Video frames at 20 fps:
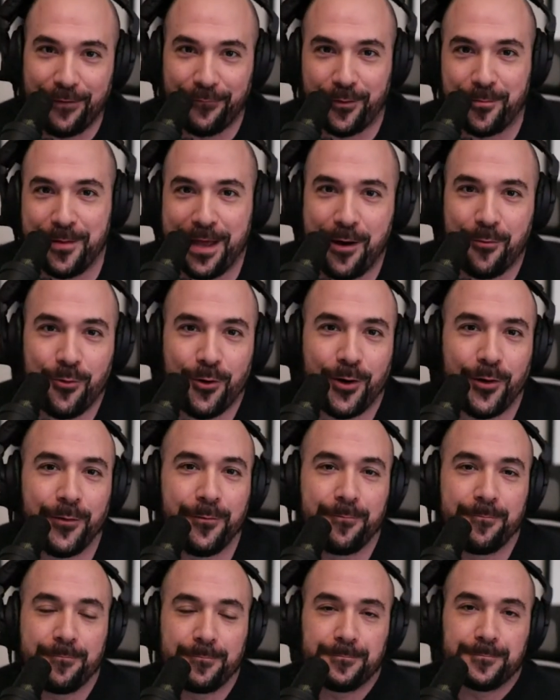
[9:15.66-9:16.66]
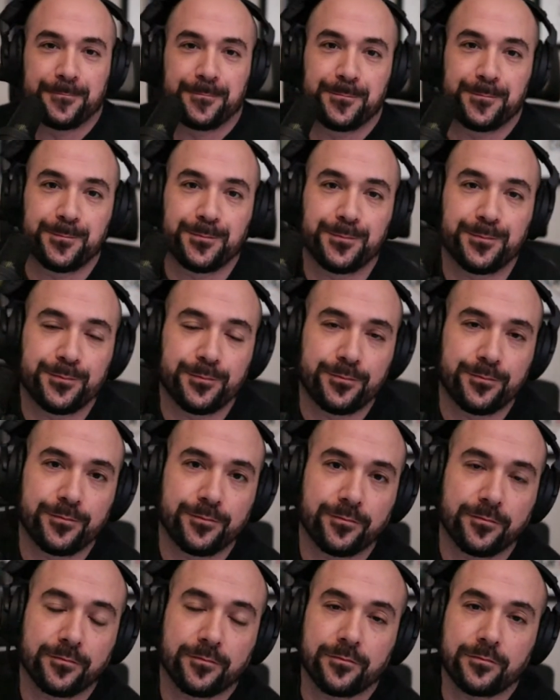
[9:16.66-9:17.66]
do yeah. you get from that world?
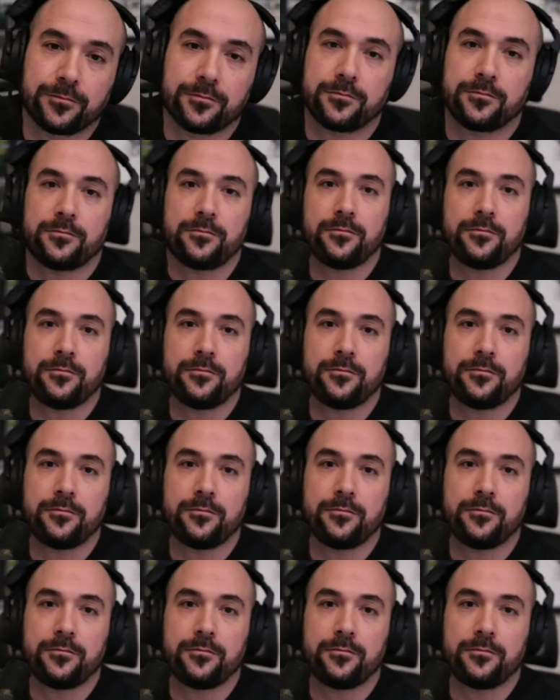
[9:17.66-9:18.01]
I get a lot of